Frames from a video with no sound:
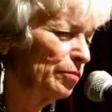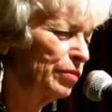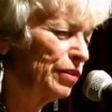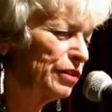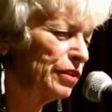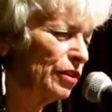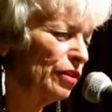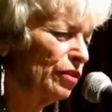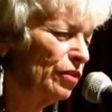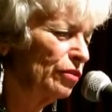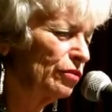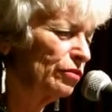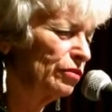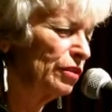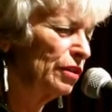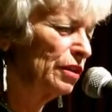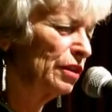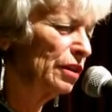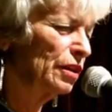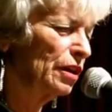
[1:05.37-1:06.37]
But
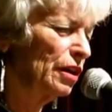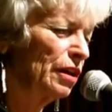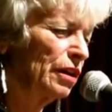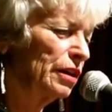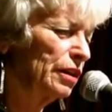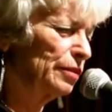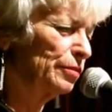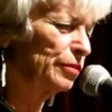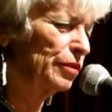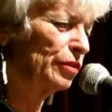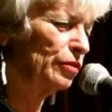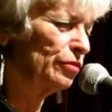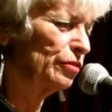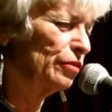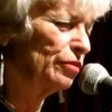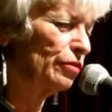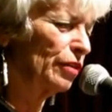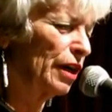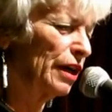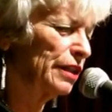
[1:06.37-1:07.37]
oh, I am no
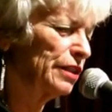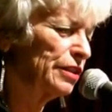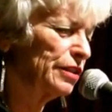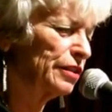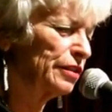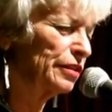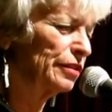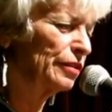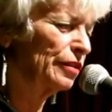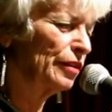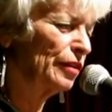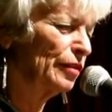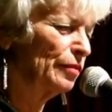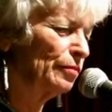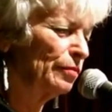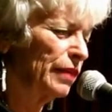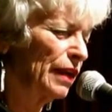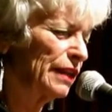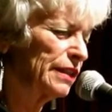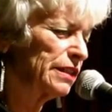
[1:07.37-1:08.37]
Christ
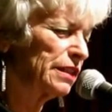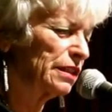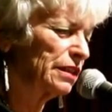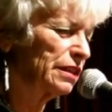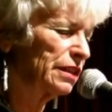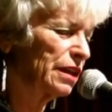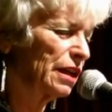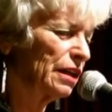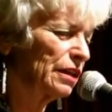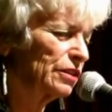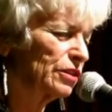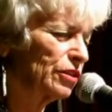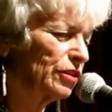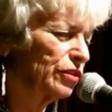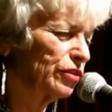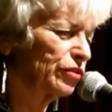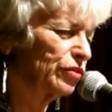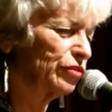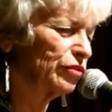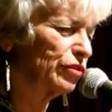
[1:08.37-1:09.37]
blessing the
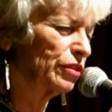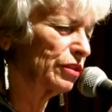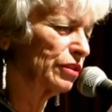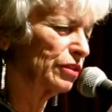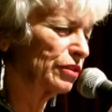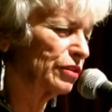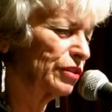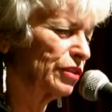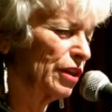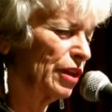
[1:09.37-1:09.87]
executioners.